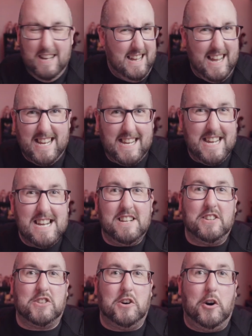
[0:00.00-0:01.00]
again,
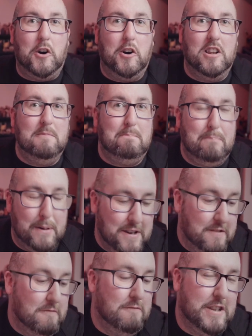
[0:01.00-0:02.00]
it's all
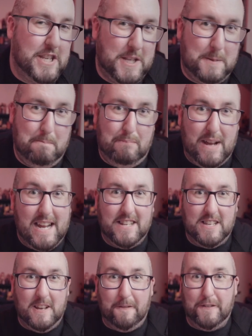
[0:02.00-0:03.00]
about
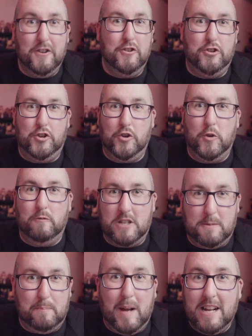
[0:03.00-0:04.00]
respect. If you show
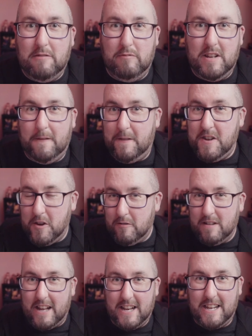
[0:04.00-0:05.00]
respect whenever
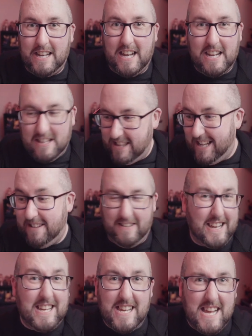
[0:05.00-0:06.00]
you're at a gig, then
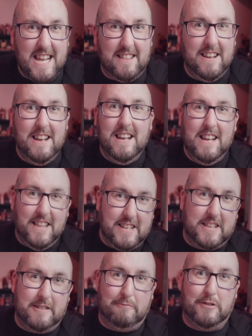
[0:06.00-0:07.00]
again,
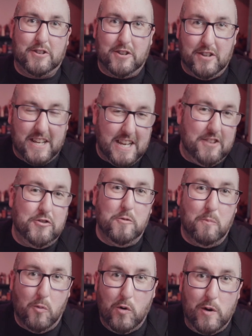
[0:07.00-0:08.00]
this is what's going to get you
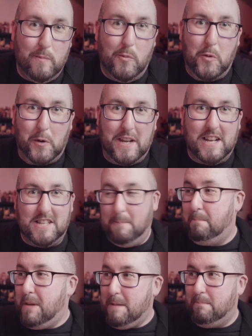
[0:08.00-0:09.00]
more and more gigs.
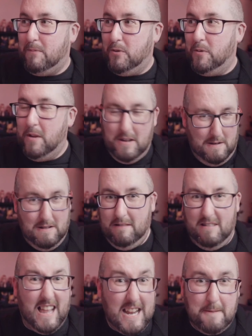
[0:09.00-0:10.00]
And people
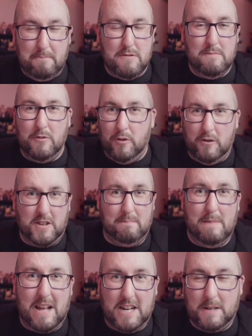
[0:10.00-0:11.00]
like promoters
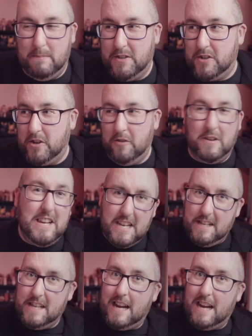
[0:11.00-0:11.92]
and managements go, he's